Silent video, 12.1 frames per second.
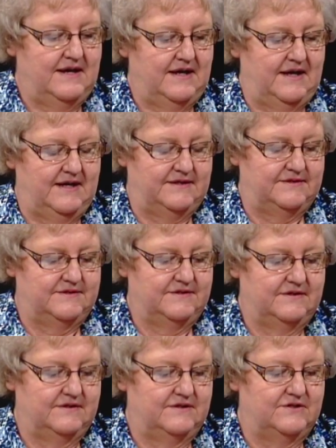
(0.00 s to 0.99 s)
and
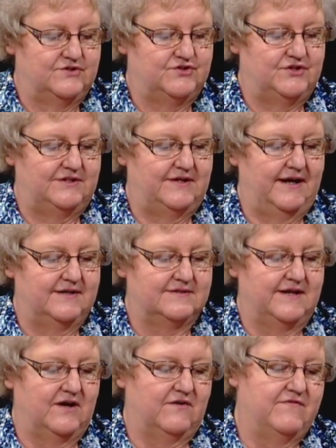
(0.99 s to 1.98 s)
she takes
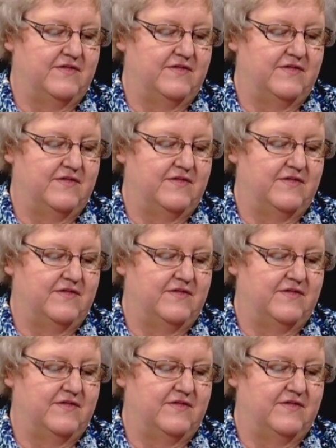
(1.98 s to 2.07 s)
care of